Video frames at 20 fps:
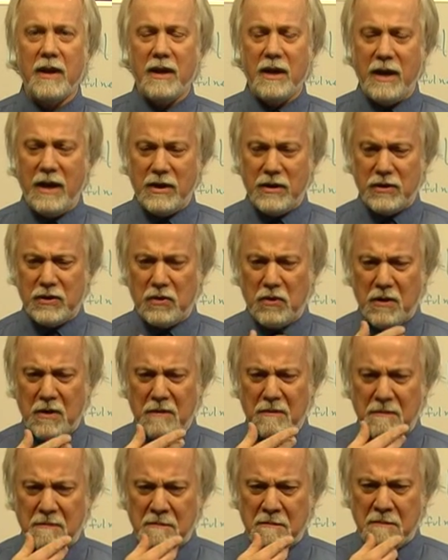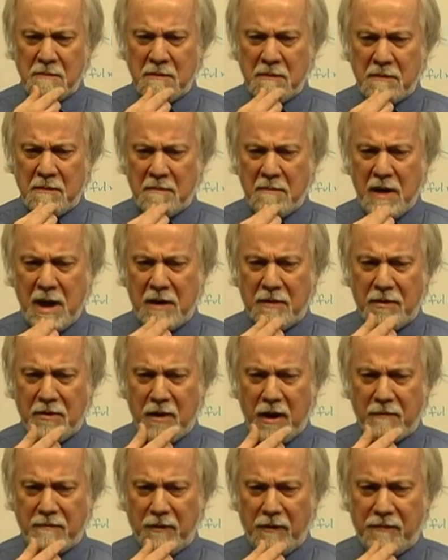He just sort of made a
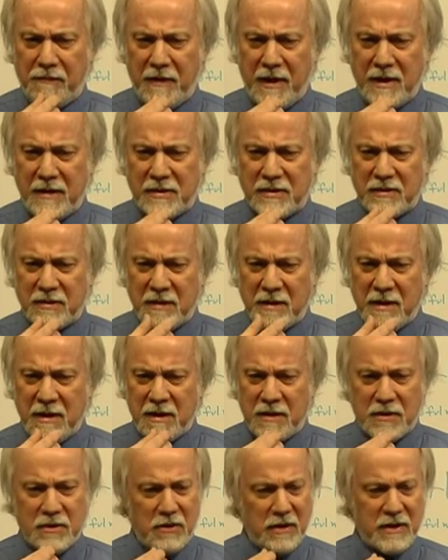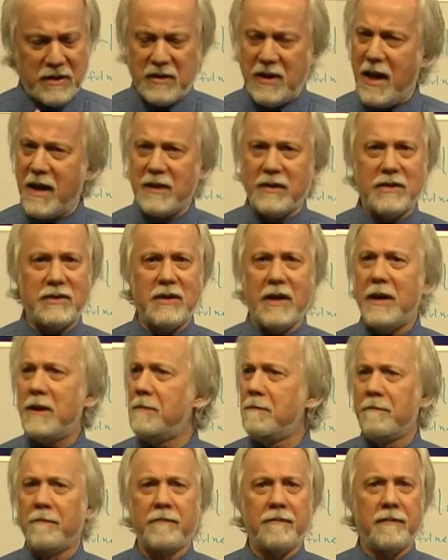thoughtful face, shook his head and said,
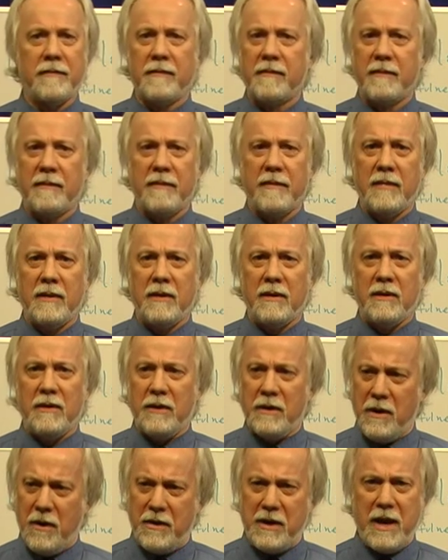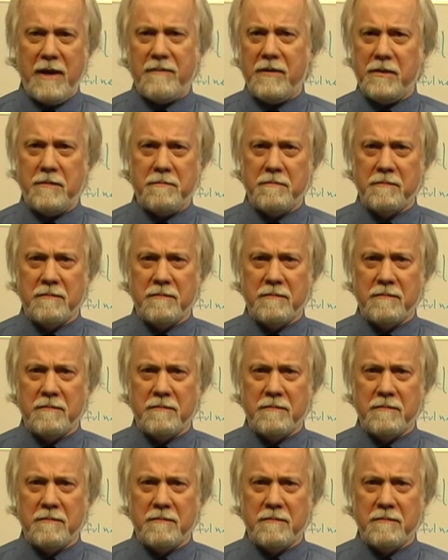you know, David,